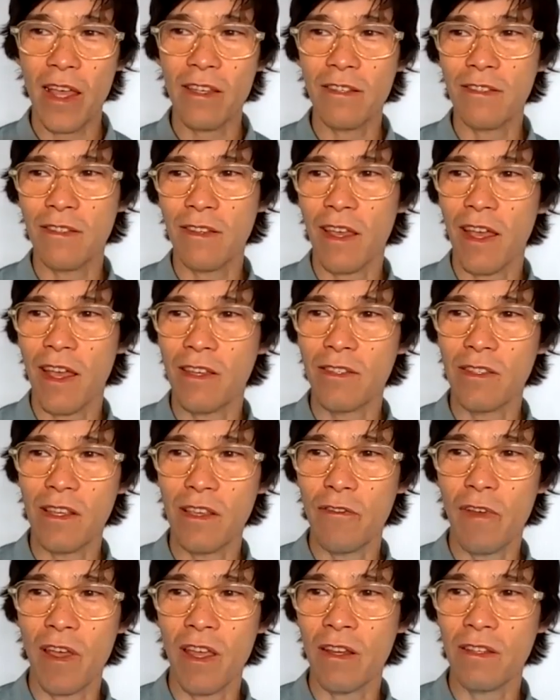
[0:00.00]
As
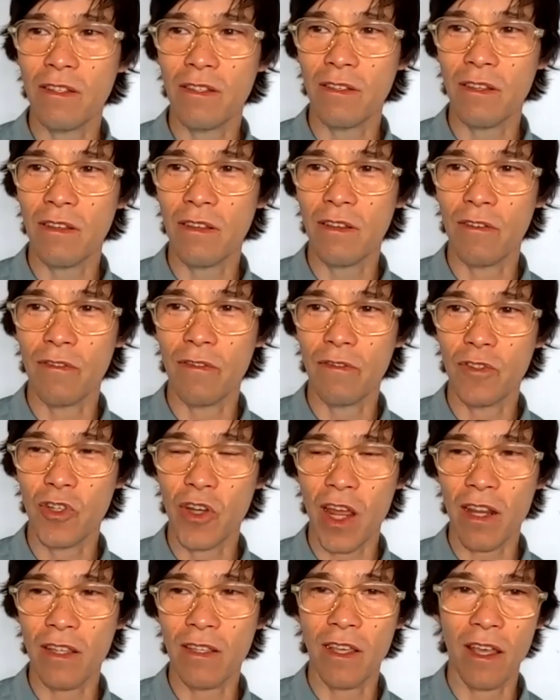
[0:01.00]
the events of
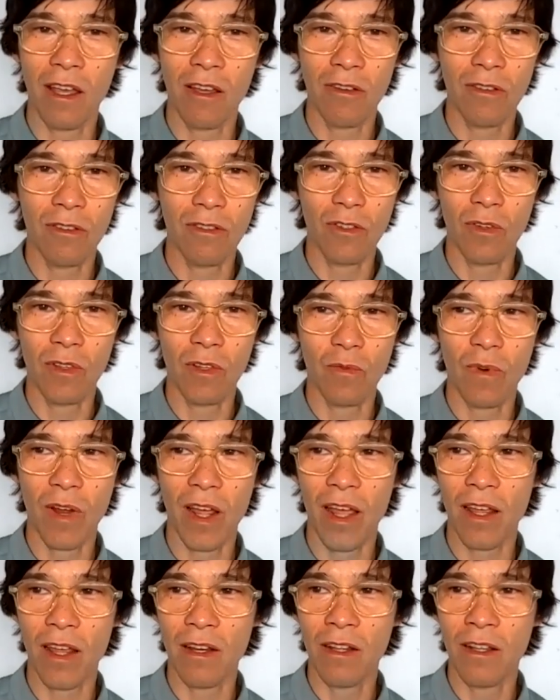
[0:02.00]
Chinatown during the
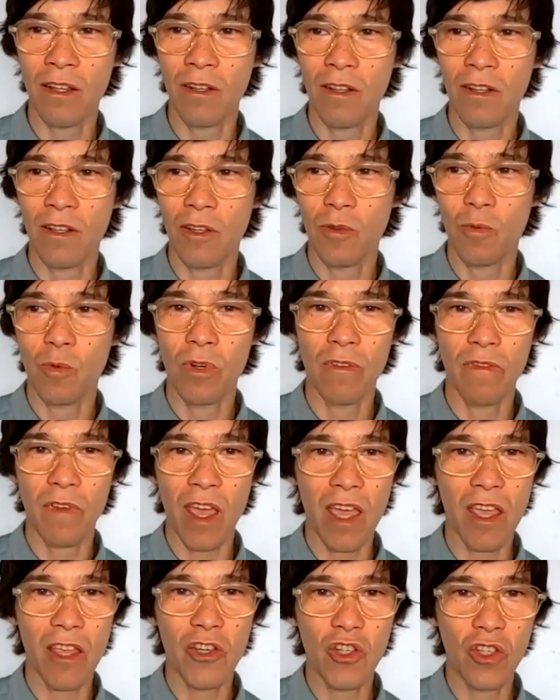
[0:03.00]
riot would have
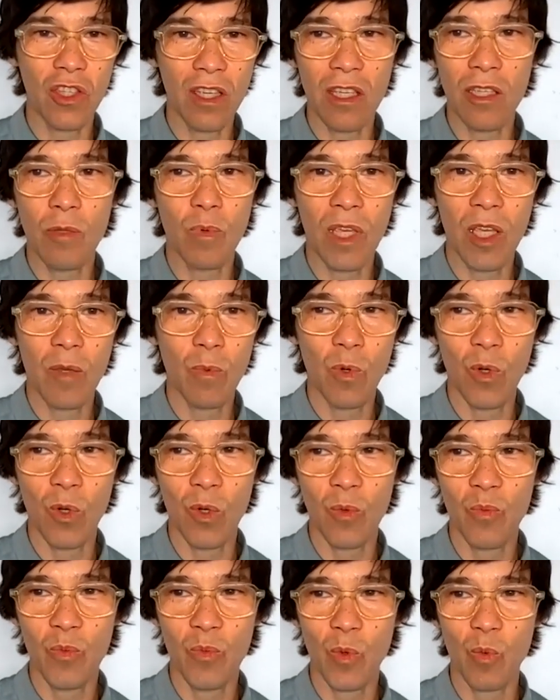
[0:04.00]
aged these
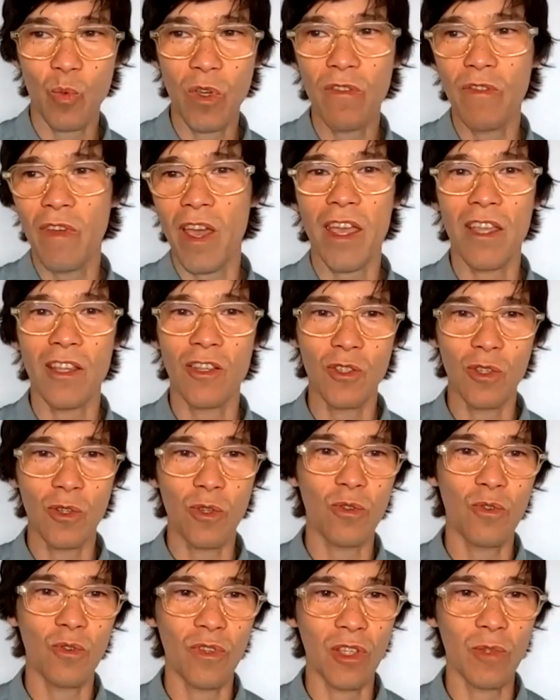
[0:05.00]
people, we've aged
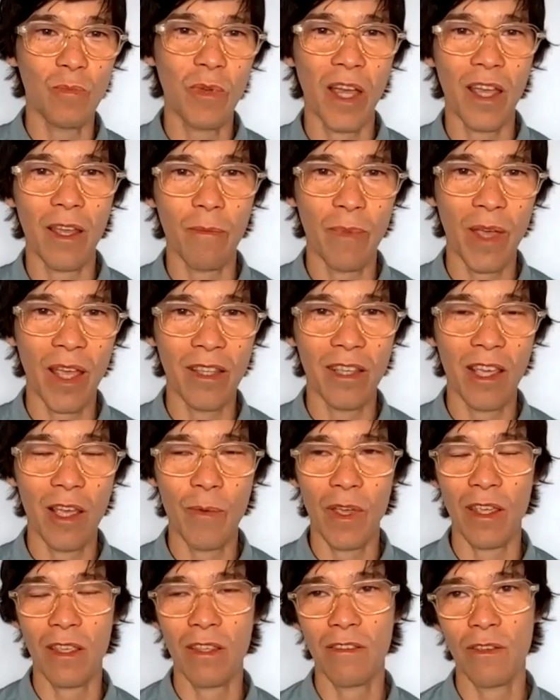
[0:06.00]
too through this
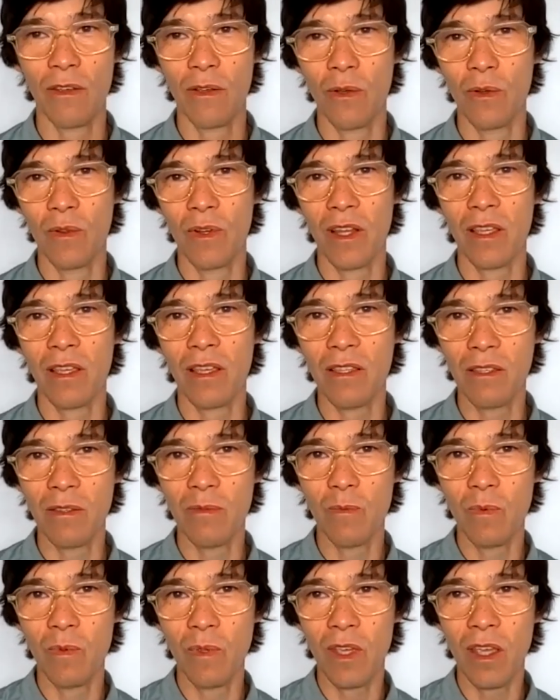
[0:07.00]
pandemic. So like
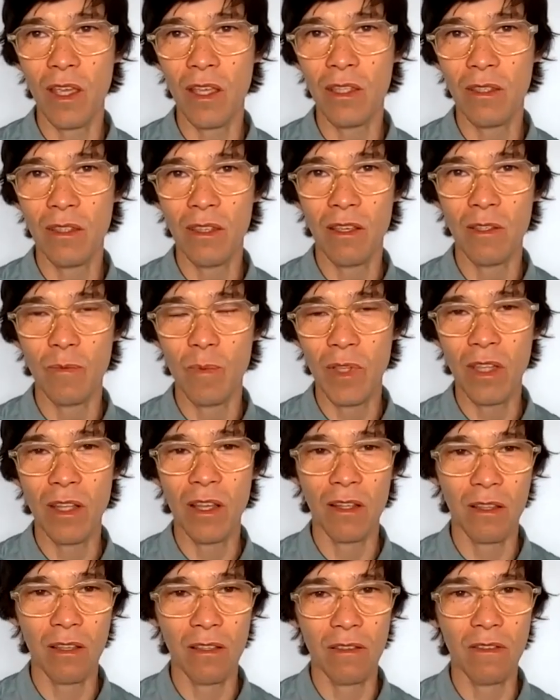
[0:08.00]
there's been
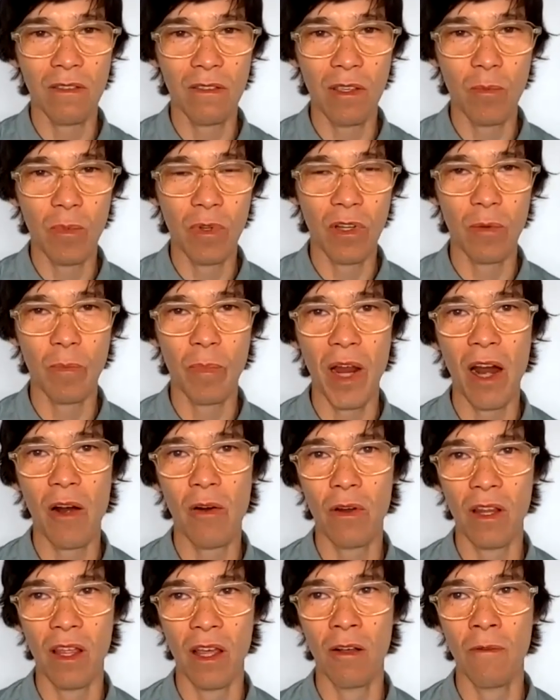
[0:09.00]
like this similar
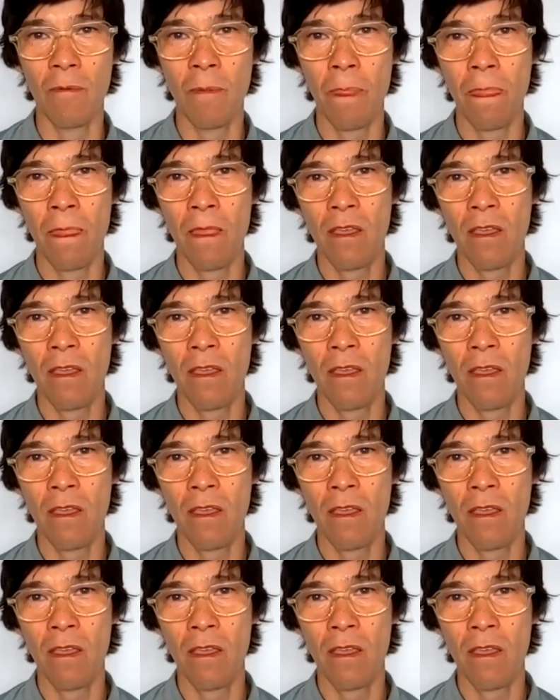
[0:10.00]
parallel.